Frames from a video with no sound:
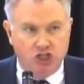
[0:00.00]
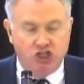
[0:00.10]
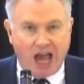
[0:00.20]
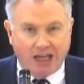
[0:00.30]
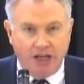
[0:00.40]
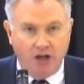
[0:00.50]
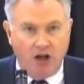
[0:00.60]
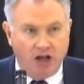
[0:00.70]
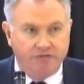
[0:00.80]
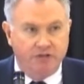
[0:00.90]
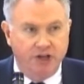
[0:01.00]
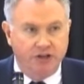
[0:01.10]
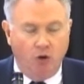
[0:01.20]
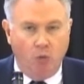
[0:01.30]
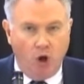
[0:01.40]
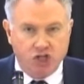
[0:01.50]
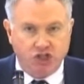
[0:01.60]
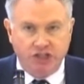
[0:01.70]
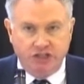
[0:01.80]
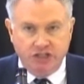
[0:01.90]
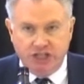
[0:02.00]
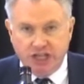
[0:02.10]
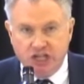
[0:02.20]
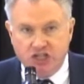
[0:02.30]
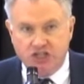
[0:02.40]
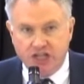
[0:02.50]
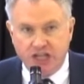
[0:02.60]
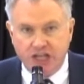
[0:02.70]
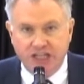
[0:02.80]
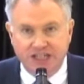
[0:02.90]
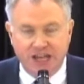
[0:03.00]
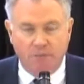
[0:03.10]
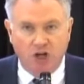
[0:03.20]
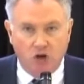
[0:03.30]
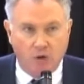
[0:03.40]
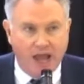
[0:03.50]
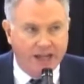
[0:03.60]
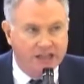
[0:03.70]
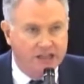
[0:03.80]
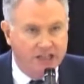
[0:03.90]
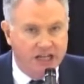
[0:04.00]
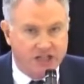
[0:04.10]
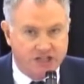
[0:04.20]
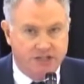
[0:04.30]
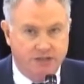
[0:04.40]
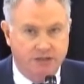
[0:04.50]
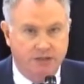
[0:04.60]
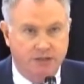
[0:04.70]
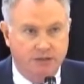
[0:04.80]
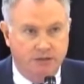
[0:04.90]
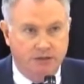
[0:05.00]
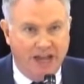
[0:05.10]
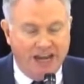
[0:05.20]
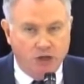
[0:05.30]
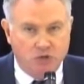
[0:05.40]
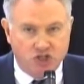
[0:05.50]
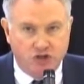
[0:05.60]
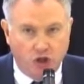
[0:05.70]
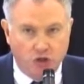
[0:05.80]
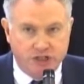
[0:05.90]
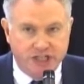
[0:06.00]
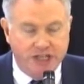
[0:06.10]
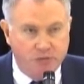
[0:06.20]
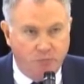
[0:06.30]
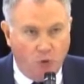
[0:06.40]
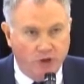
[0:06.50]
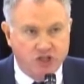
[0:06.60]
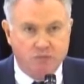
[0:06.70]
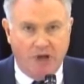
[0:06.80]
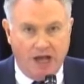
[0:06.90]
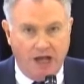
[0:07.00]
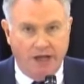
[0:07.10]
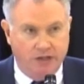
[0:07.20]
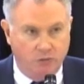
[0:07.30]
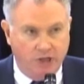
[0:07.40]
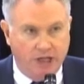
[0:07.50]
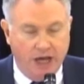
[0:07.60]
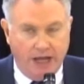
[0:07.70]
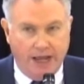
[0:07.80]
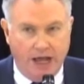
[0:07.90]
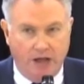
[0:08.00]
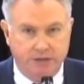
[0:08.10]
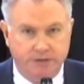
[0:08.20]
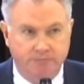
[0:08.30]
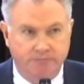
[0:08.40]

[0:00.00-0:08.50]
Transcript: checking off the Washington, D.C. Democratic list, and he was 13 points behind when he got out.